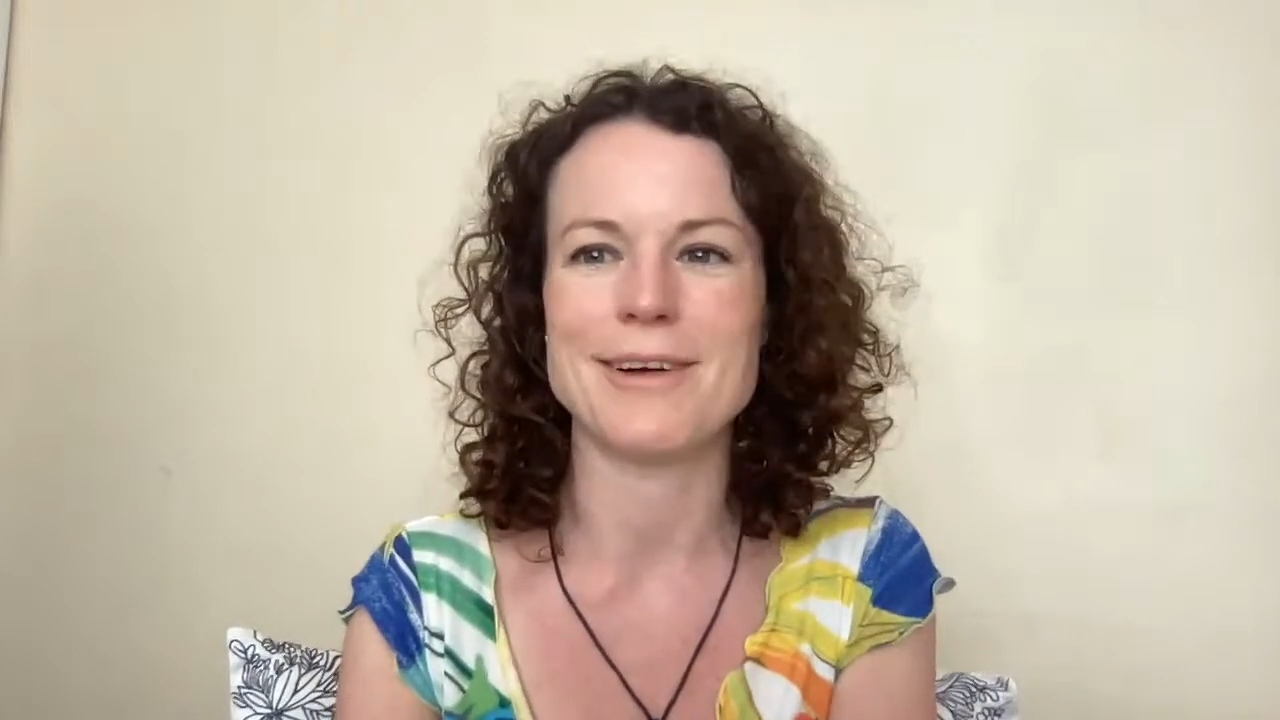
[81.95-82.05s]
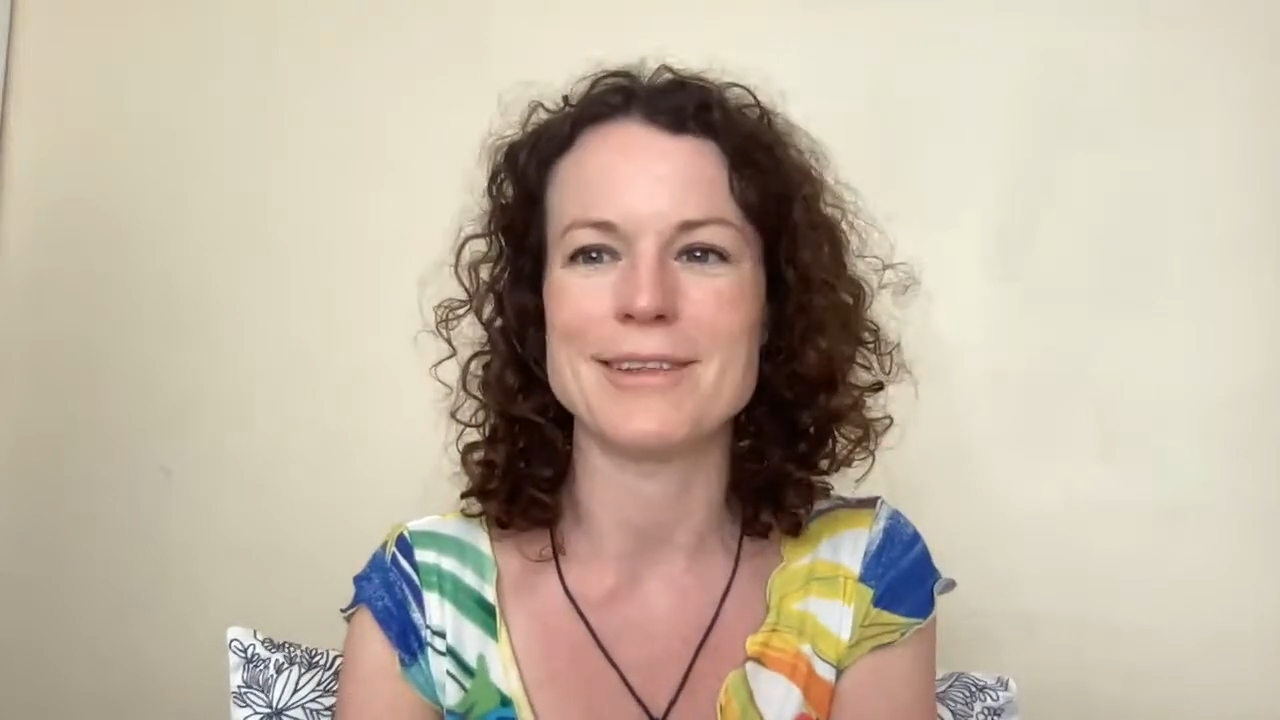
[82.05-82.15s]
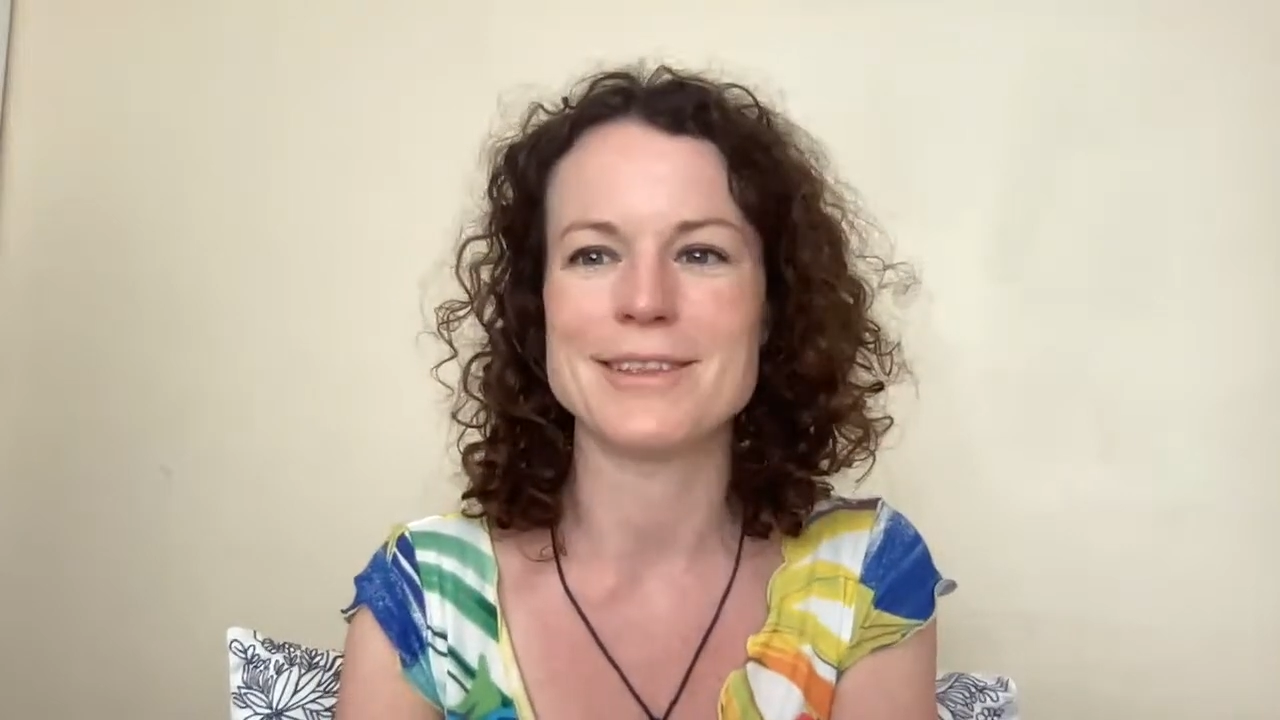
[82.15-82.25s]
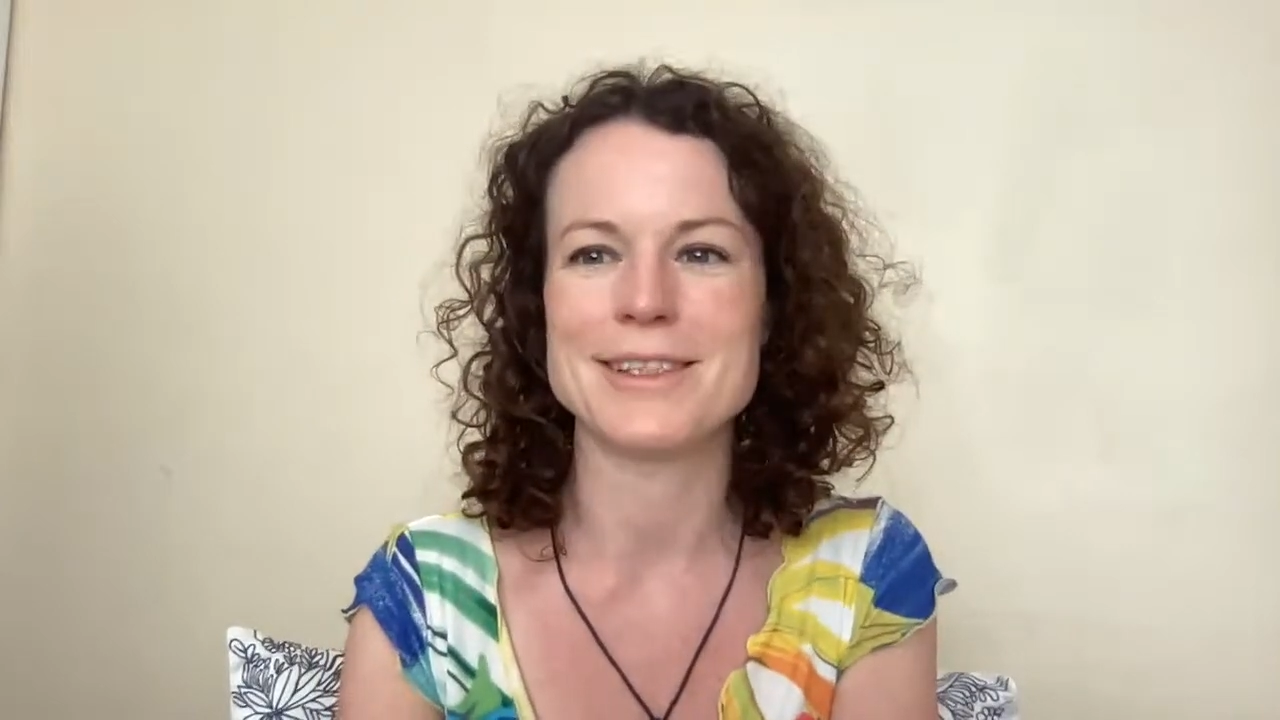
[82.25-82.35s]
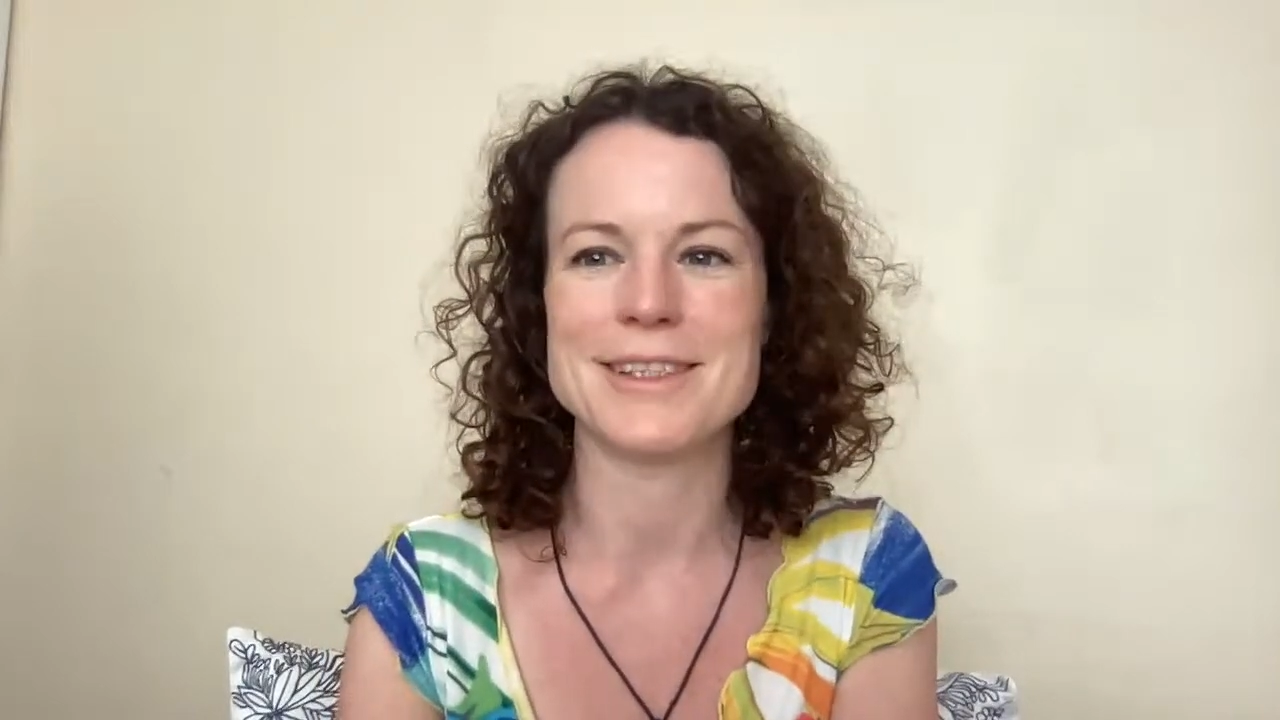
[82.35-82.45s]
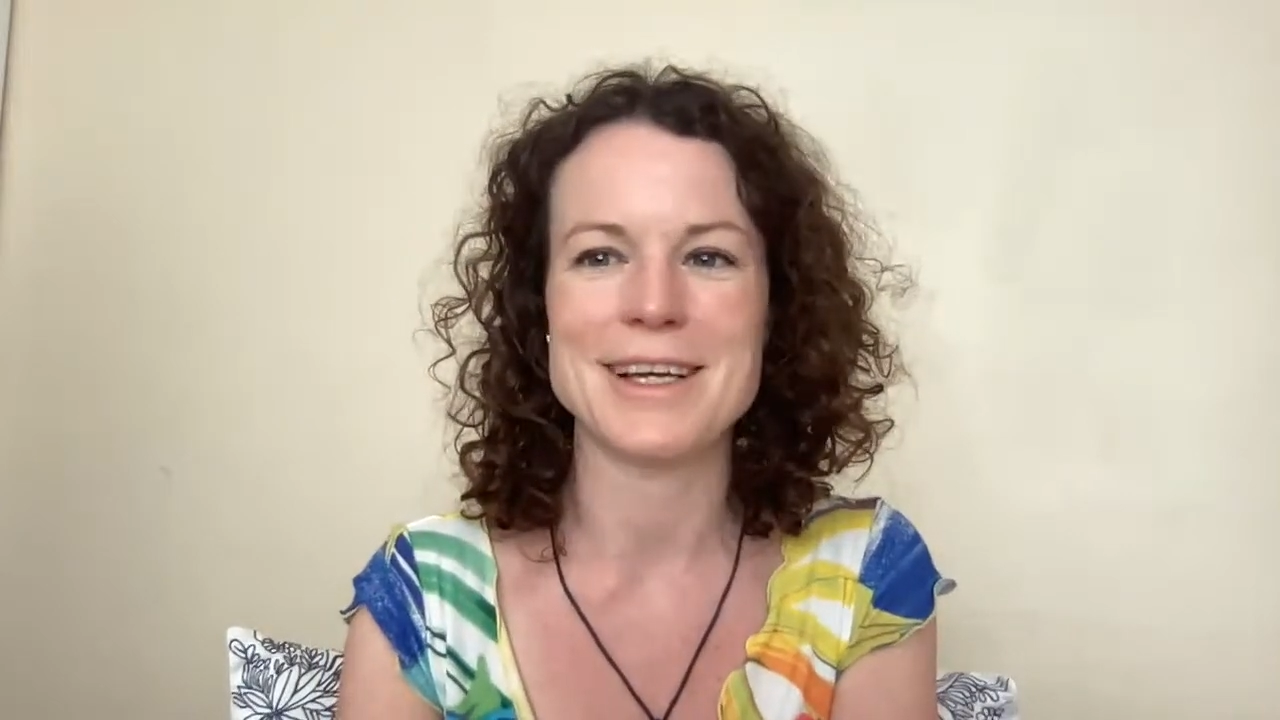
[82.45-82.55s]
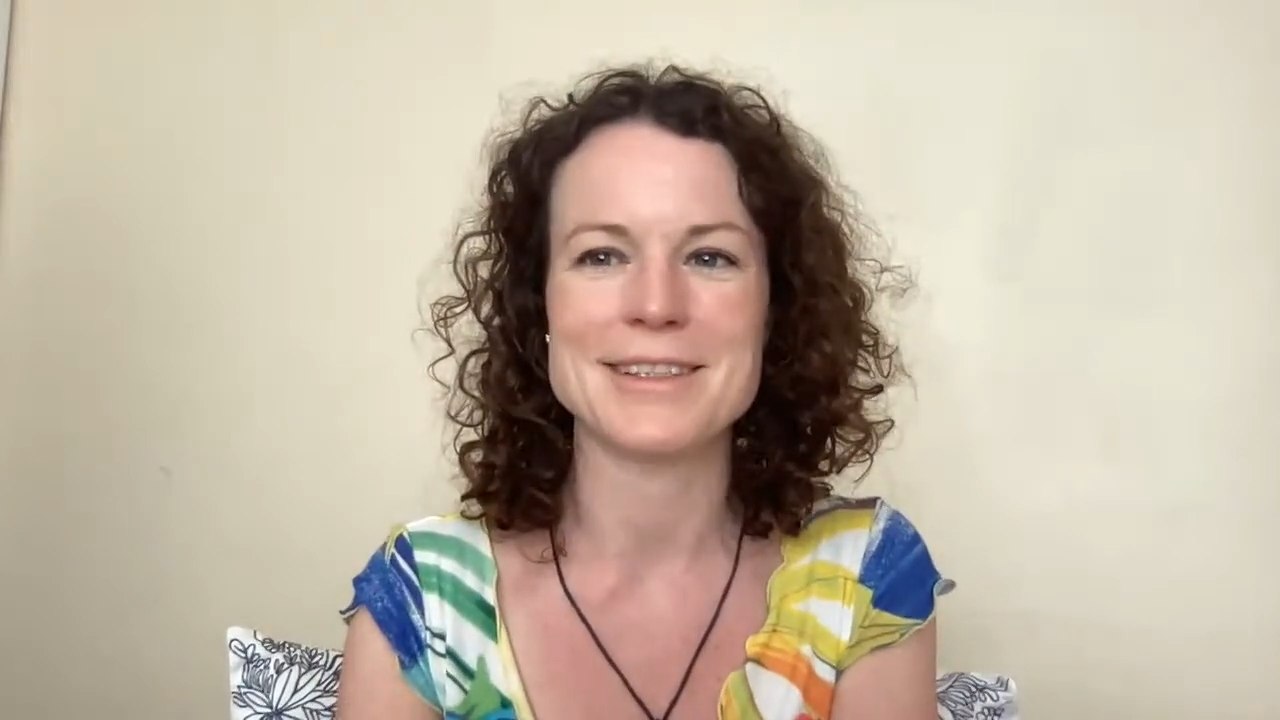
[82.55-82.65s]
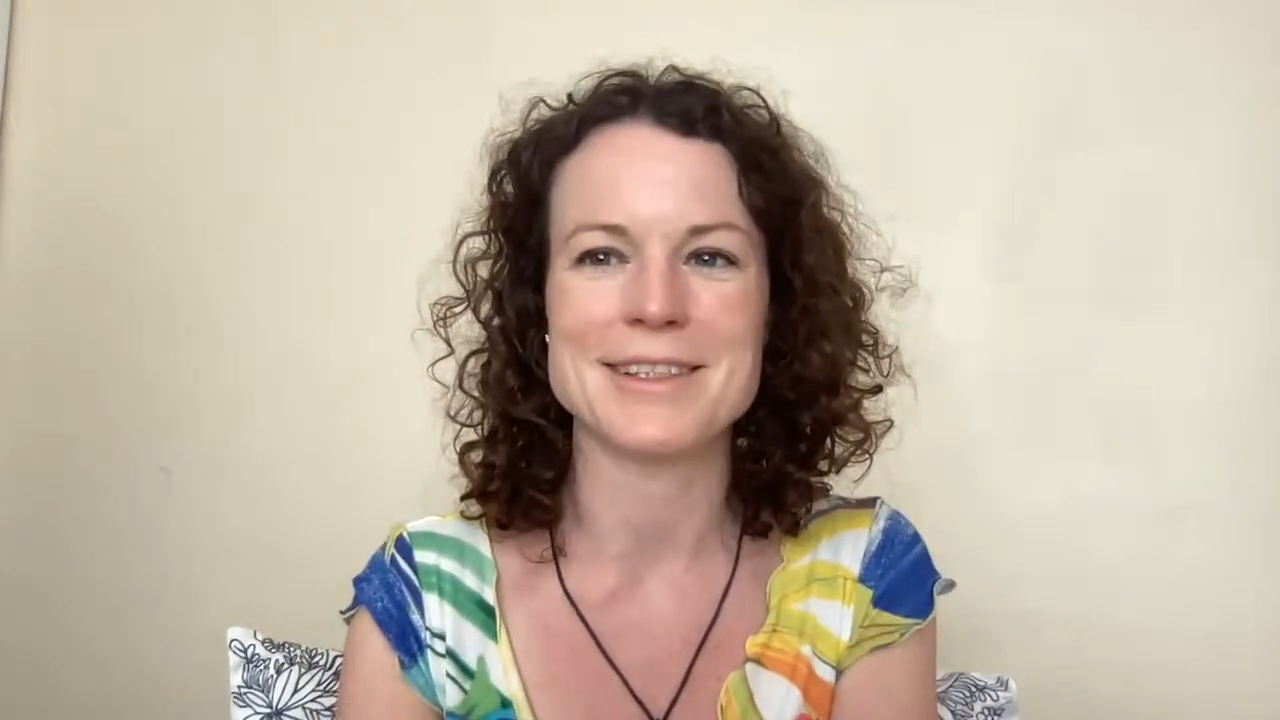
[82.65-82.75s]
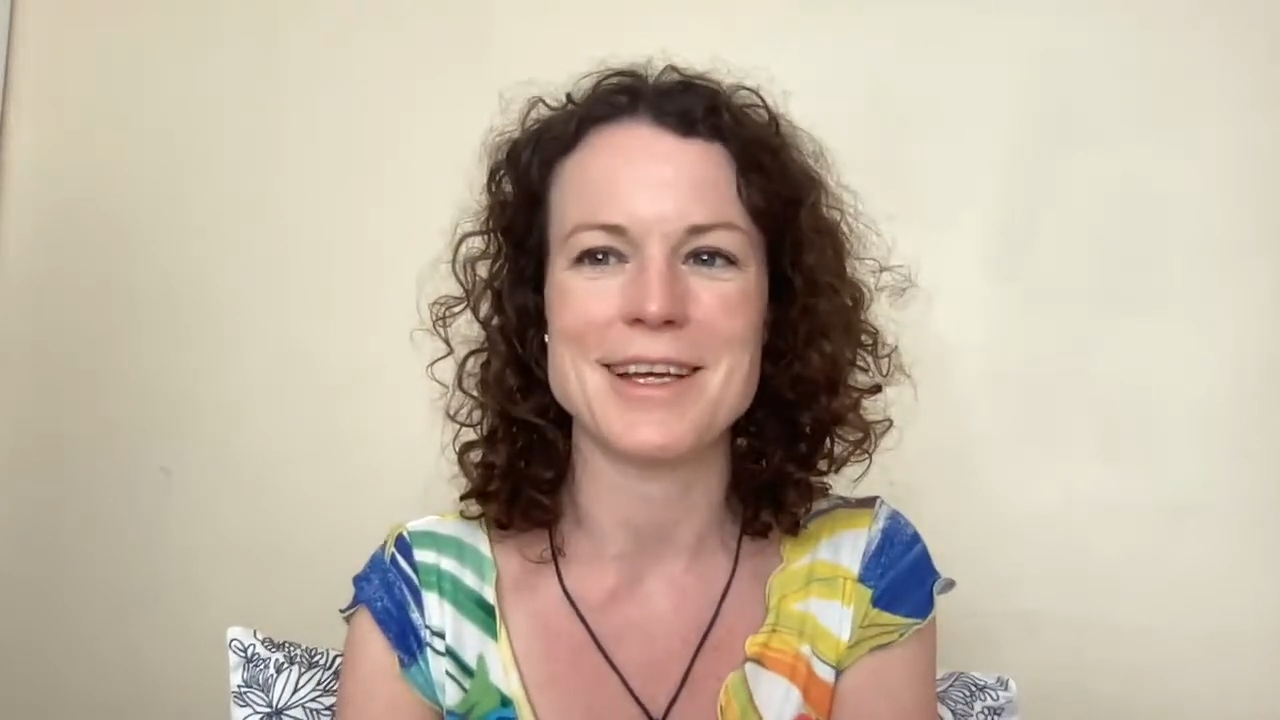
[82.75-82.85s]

answered yet